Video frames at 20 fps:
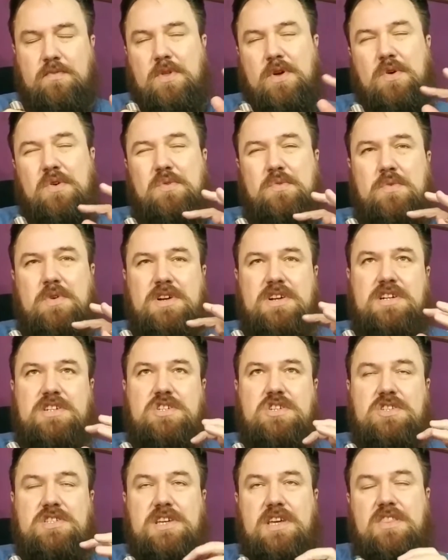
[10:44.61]
well, I
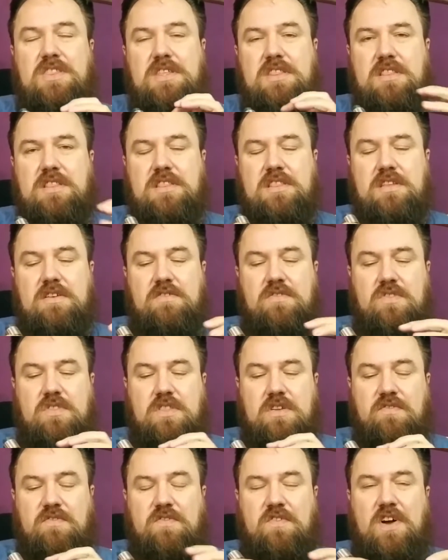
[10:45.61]
should say
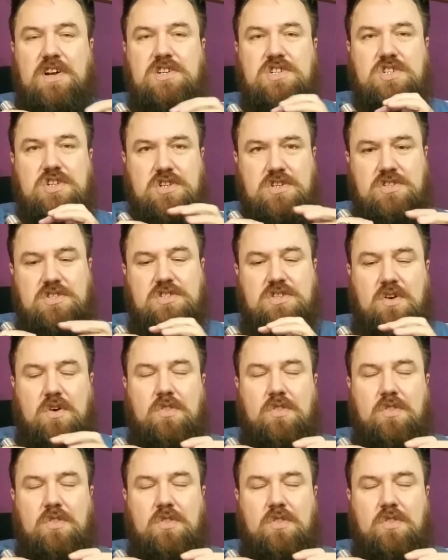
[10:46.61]
the functions